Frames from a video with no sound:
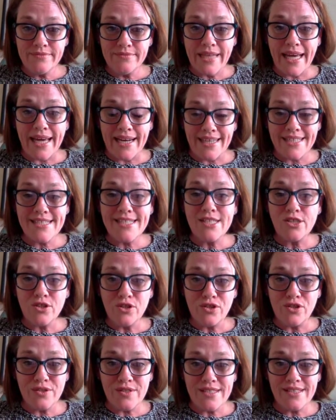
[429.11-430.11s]
and I still
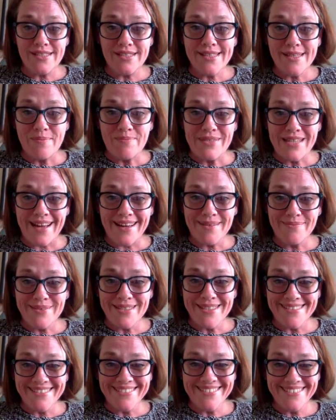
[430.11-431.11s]
use it
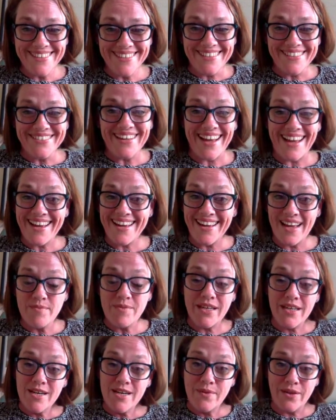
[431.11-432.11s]
sometimes, okay? I
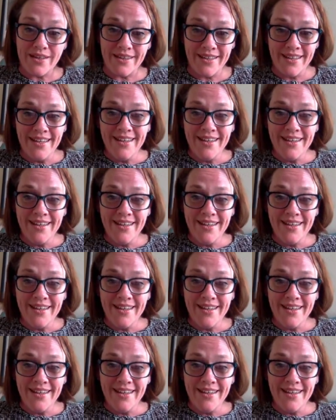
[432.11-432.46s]
mean, come on.